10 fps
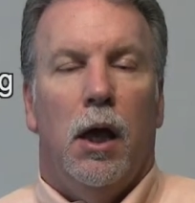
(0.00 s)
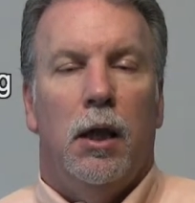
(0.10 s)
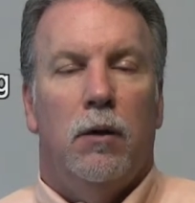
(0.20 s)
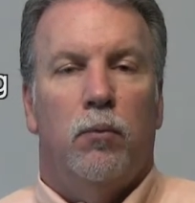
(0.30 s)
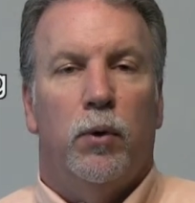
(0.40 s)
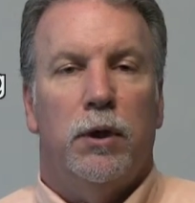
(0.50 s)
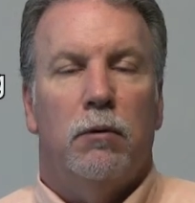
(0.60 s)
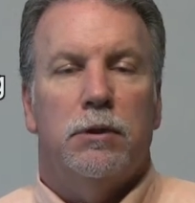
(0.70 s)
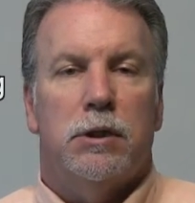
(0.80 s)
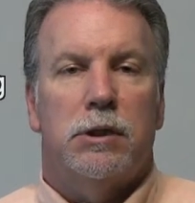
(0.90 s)
And we
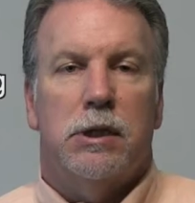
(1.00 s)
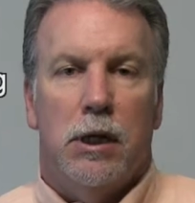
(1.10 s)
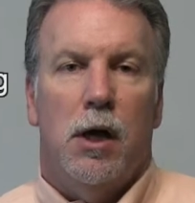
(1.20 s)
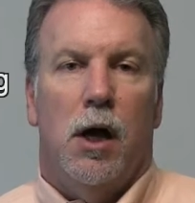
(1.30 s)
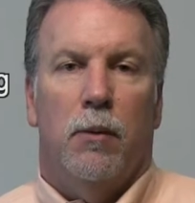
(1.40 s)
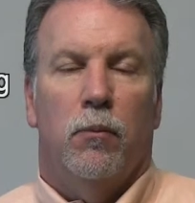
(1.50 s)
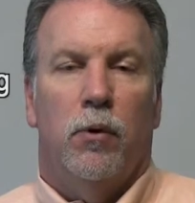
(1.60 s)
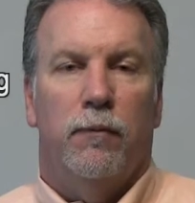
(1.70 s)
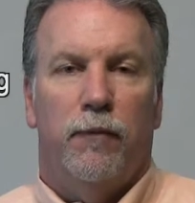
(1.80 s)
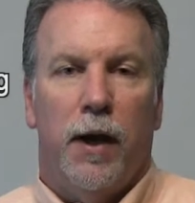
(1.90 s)
don't just sit up.
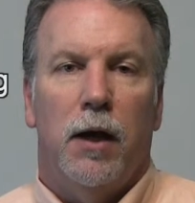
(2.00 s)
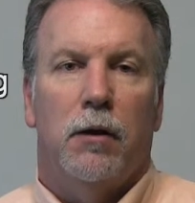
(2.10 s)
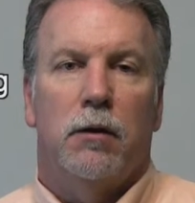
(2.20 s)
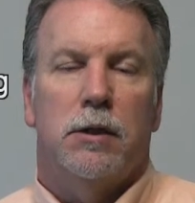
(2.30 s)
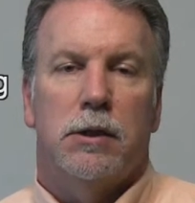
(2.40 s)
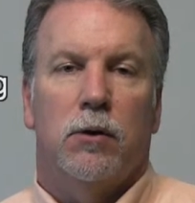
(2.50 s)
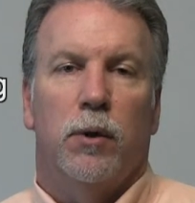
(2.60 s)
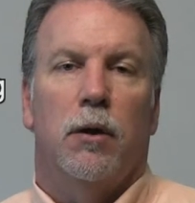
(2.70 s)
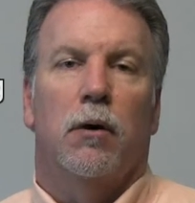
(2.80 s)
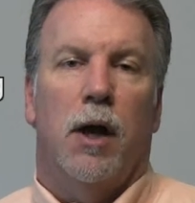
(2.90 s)
We fail until
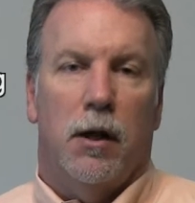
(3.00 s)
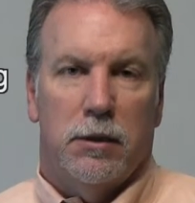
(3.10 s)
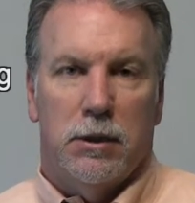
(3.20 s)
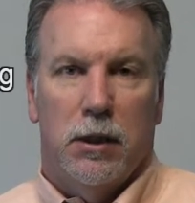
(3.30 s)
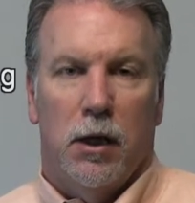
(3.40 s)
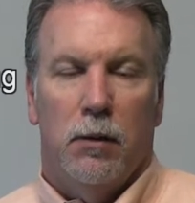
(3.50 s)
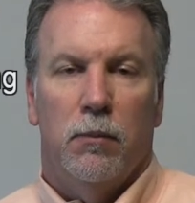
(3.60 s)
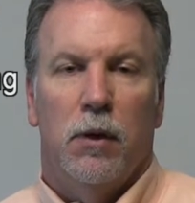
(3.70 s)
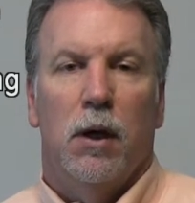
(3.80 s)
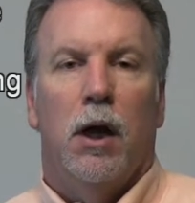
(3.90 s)
we learn how to sit
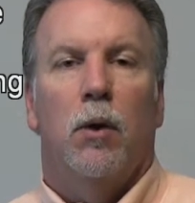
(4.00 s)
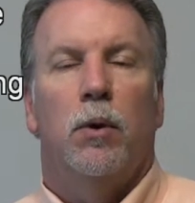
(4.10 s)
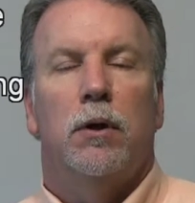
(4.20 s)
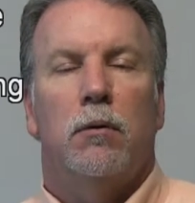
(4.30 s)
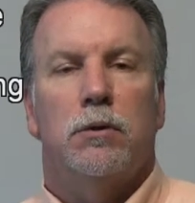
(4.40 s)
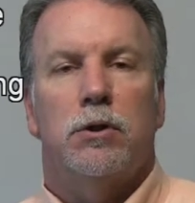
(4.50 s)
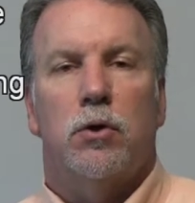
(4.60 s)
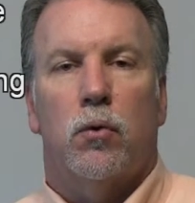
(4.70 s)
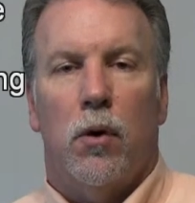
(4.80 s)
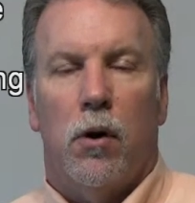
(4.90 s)
up. And we don't
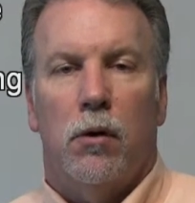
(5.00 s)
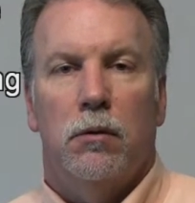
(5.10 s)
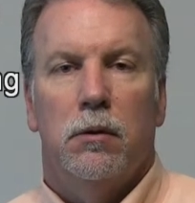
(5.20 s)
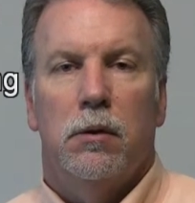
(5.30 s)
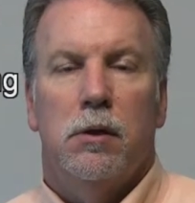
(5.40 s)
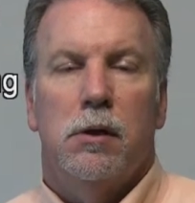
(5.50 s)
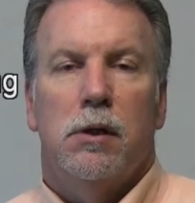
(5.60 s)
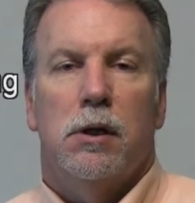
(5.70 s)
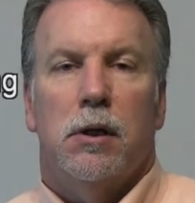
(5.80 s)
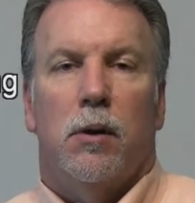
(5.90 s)
just crawl.
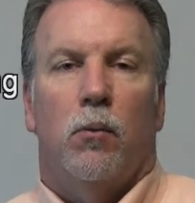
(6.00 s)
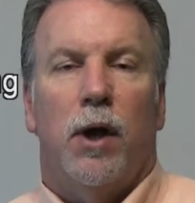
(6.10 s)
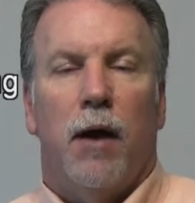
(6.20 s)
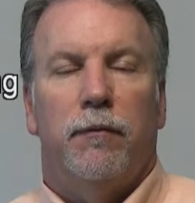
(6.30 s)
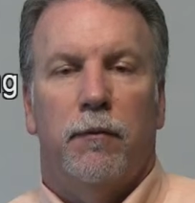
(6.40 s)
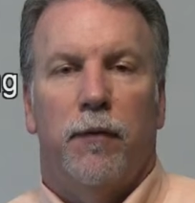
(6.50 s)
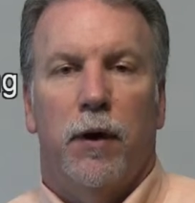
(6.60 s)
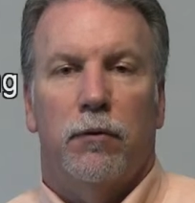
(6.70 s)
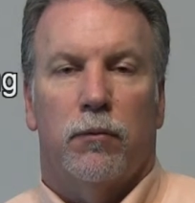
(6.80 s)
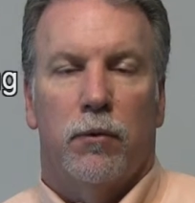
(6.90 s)
We have to
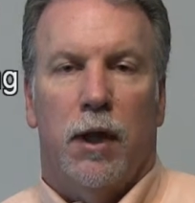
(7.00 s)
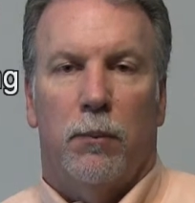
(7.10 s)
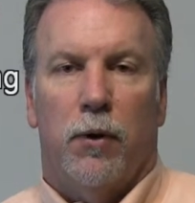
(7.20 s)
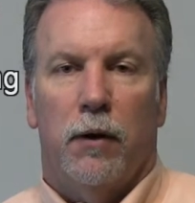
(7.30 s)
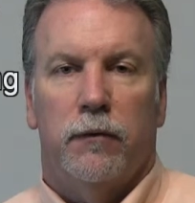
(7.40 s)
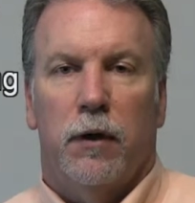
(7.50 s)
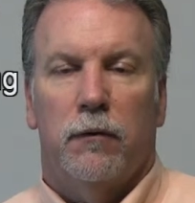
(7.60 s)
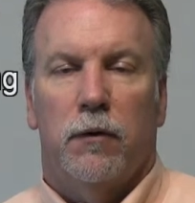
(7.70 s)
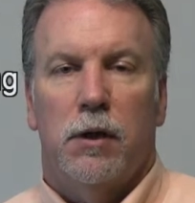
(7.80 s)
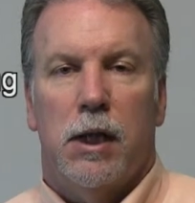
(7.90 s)
fail through that
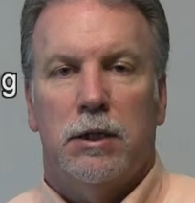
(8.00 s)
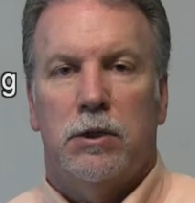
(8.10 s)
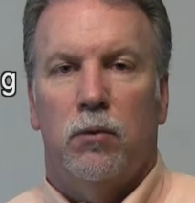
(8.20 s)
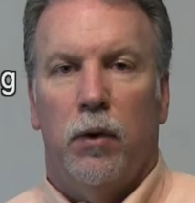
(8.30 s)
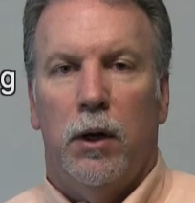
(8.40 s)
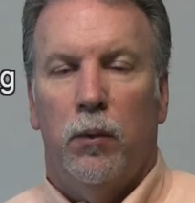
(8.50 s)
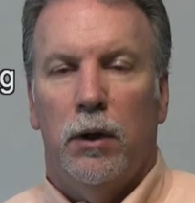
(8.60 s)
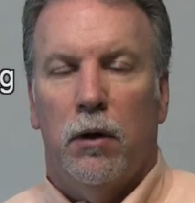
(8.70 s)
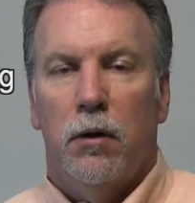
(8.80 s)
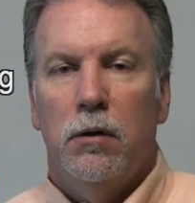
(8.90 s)
process. That's the way
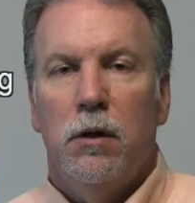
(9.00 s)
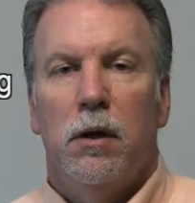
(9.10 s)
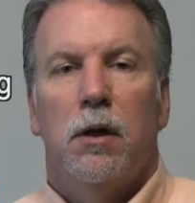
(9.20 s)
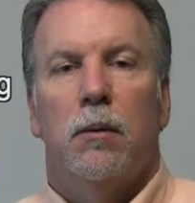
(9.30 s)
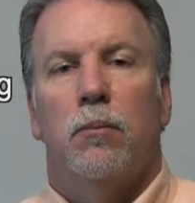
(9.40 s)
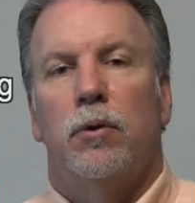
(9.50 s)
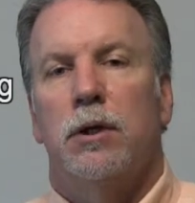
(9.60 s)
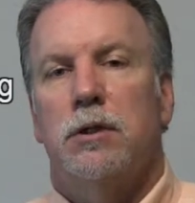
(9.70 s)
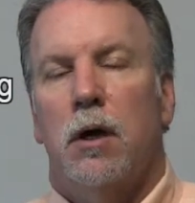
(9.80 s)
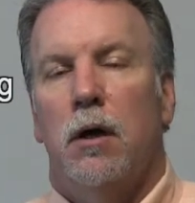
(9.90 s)
we learn.
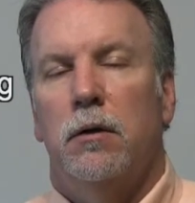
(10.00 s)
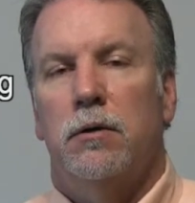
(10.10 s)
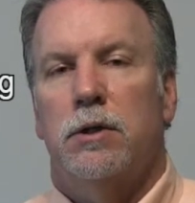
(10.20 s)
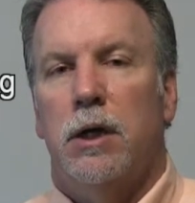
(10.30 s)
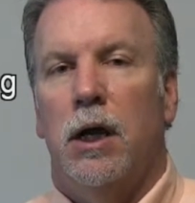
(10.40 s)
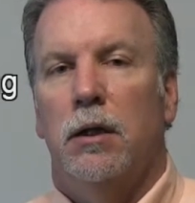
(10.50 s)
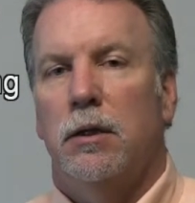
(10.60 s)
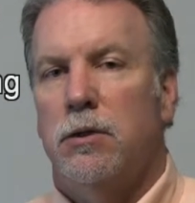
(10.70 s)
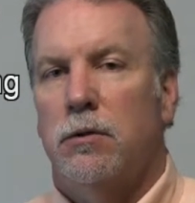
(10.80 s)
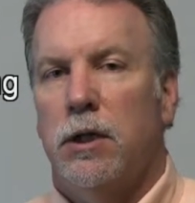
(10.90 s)
Please understand
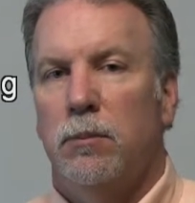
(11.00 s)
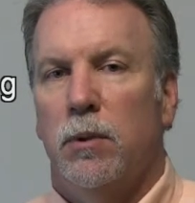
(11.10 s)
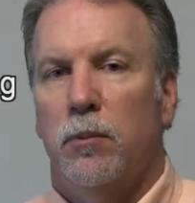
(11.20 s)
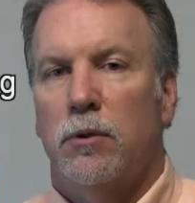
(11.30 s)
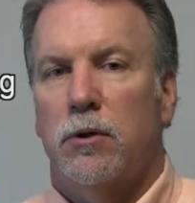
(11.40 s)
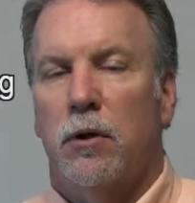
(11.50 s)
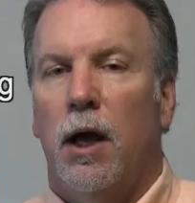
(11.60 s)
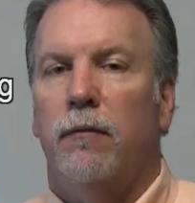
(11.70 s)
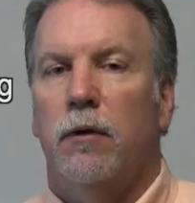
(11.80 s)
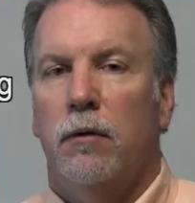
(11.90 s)
that your team members are going
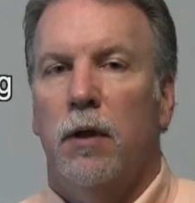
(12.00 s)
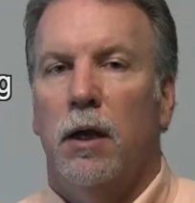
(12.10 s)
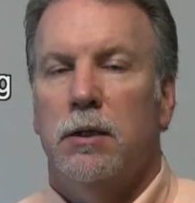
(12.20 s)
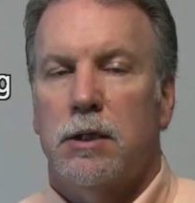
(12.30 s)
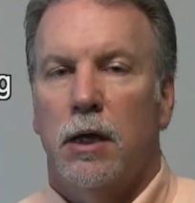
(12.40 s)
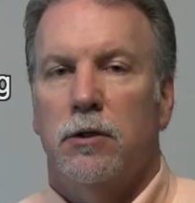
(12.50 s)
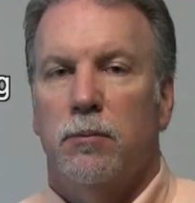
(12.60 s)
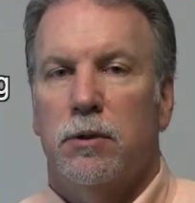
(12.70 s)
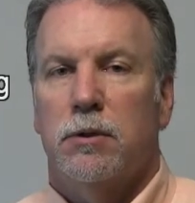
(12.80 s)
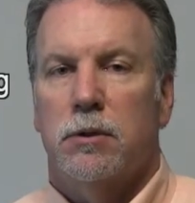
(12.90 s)
to have to do that inside
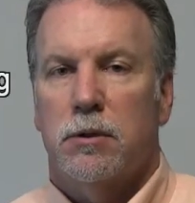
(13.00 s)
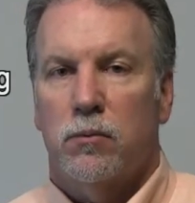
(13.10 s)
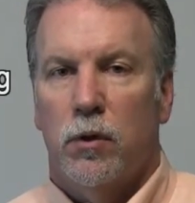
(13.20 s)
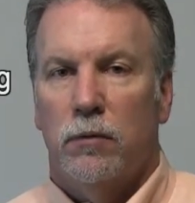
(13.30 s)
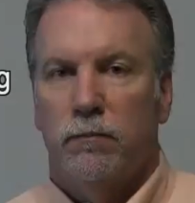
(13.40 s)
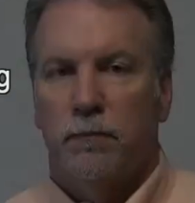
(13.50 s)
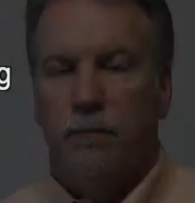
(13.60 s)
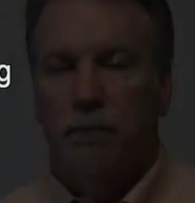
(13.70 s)
your business as well.